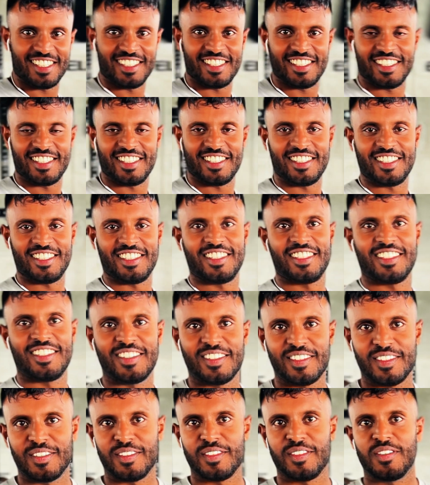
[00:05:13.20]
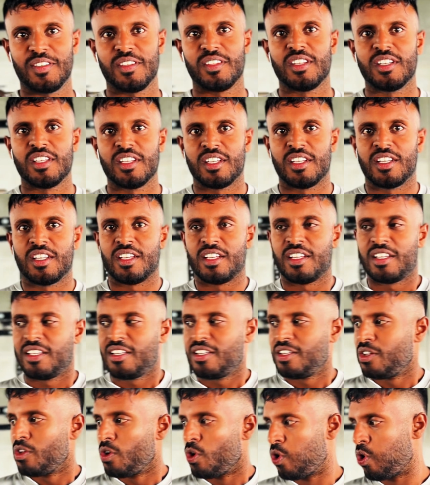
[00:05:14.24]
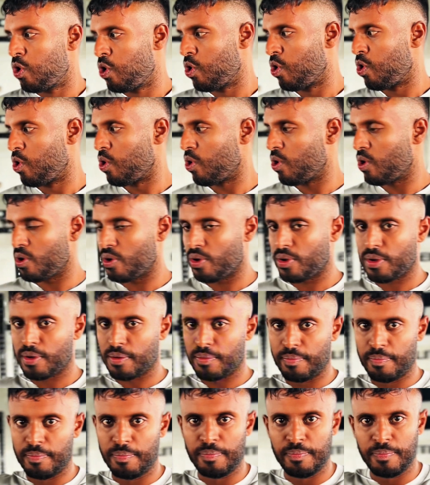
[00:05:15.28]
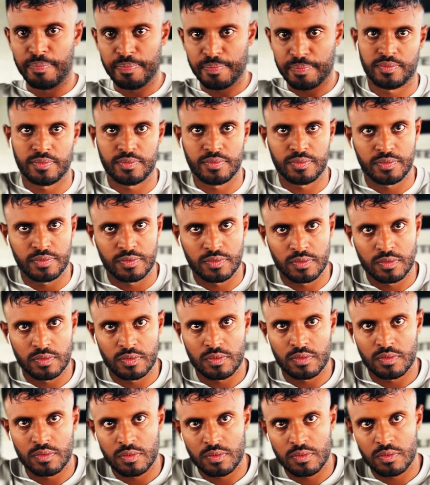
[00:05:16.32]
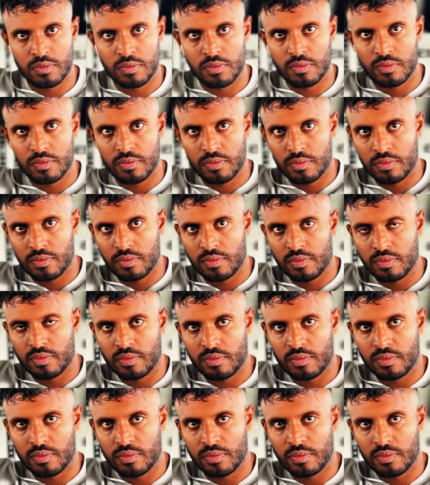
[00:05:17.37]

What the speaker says: before we move to the next set, I want to know what stopped you